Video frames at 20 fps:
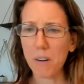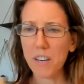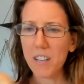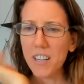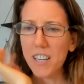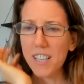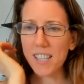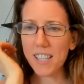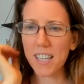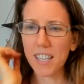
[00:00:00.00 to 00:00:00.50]
What do
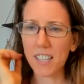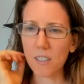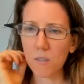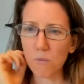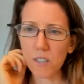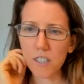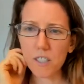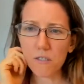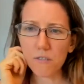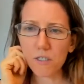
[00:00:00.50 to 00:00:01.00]
you guys
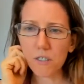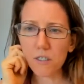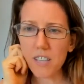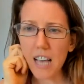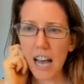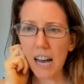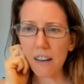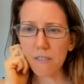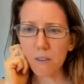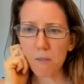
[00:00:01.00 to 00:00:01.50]
think? Which
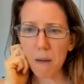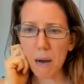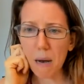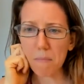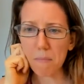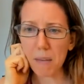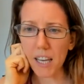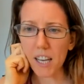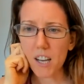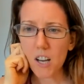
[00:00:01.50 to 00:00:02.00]
foods have
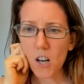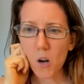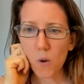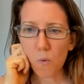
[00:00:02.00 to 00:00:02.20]
umami?